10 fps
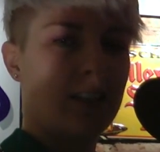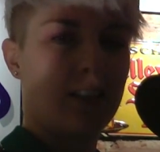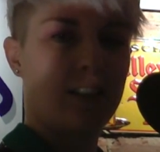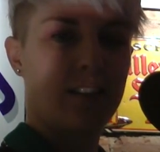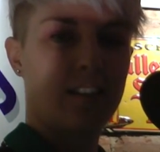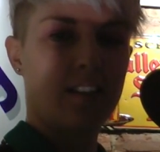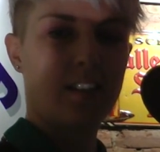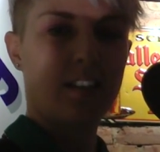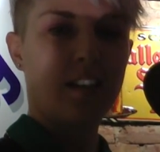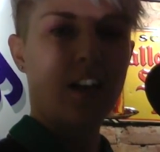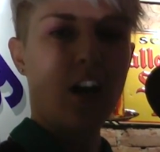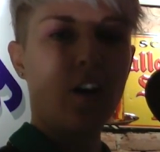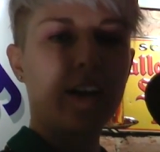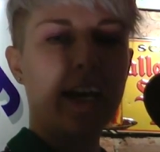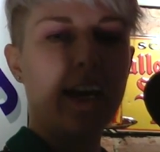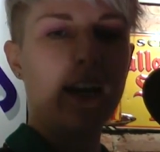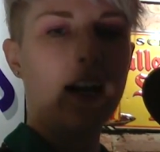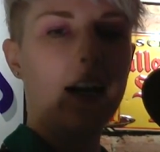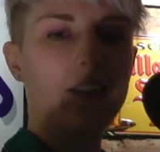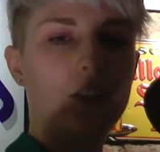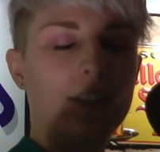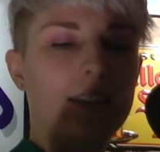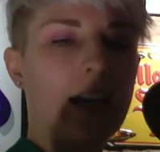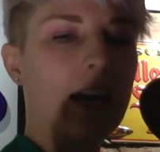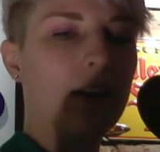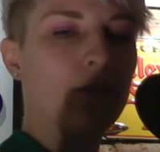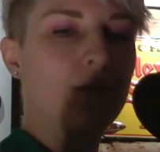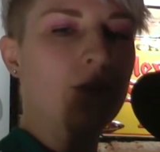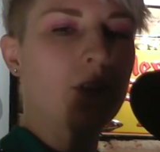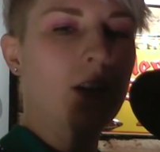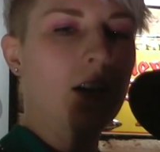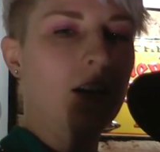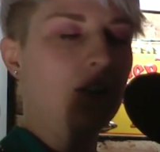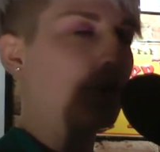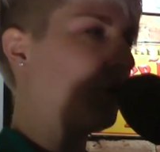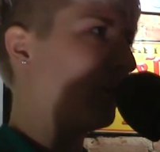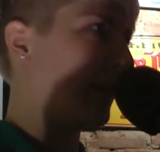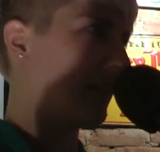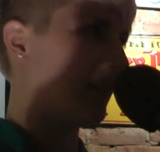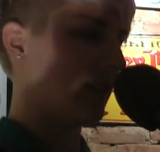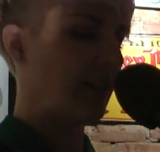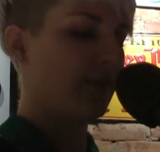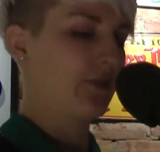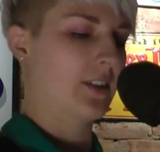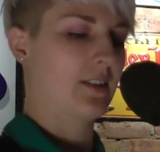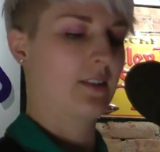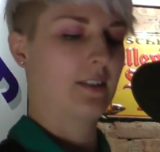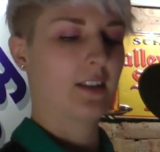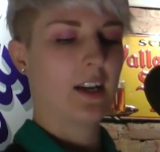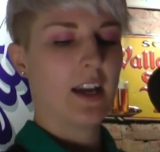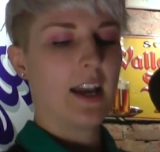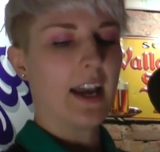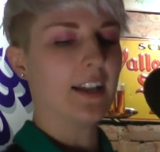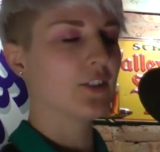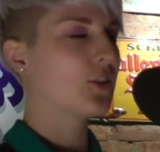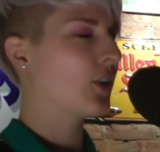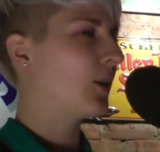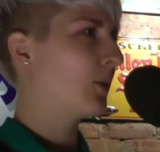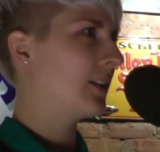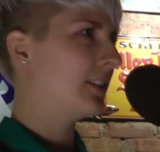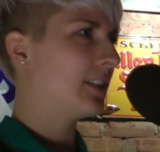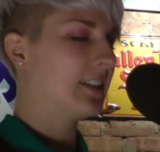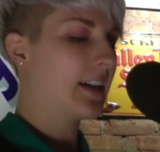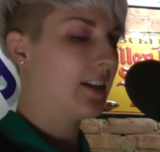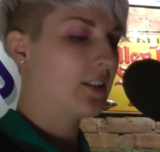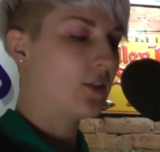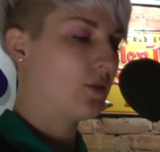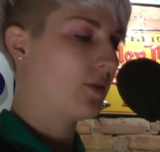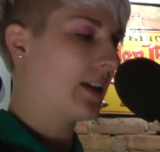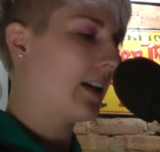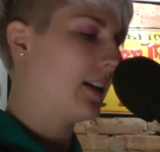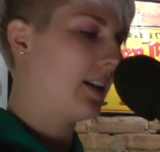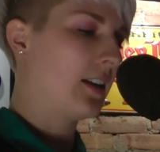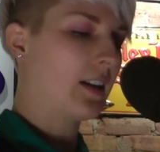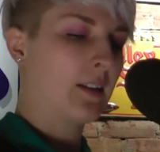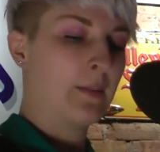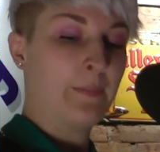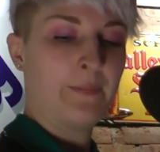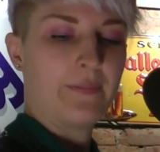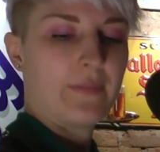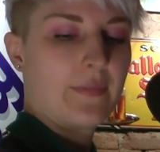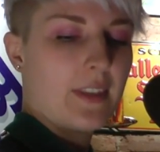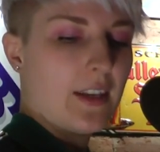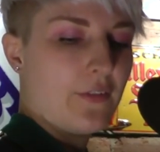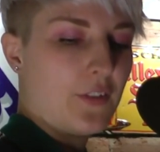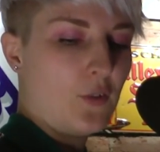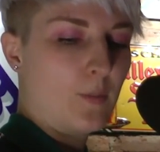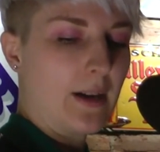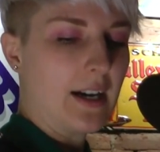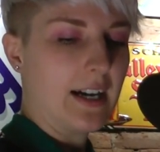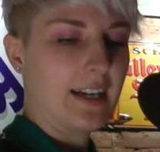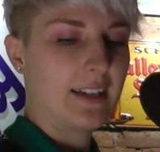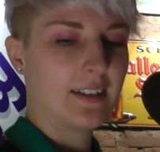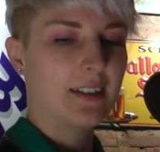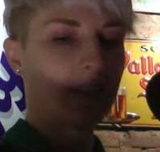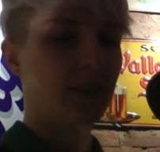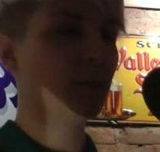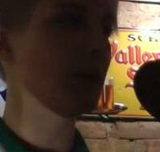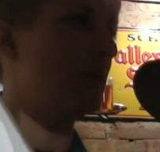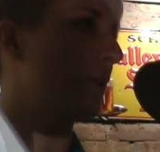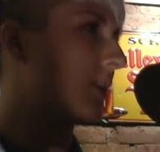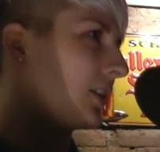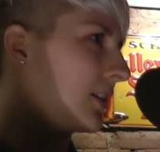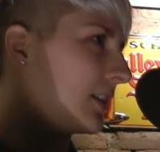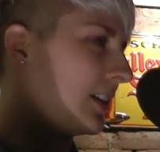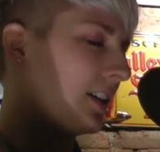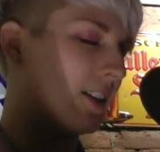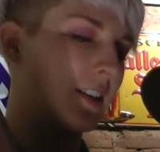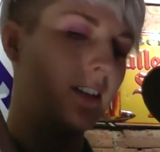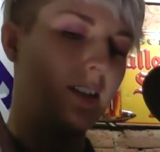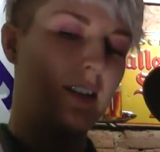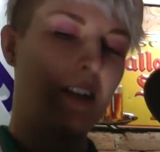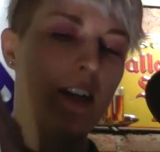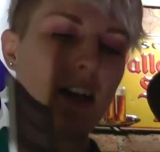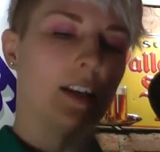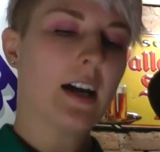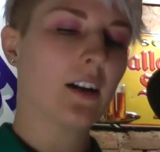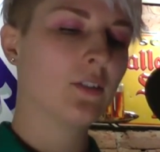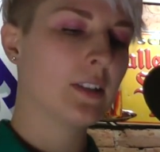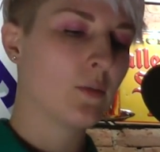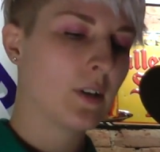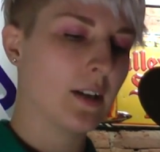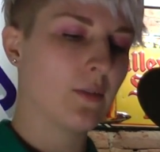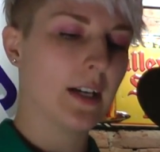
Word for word: okay, I just have uh, two minutes left. And so I wanted to tell you that um, if you buy my book here, not only will I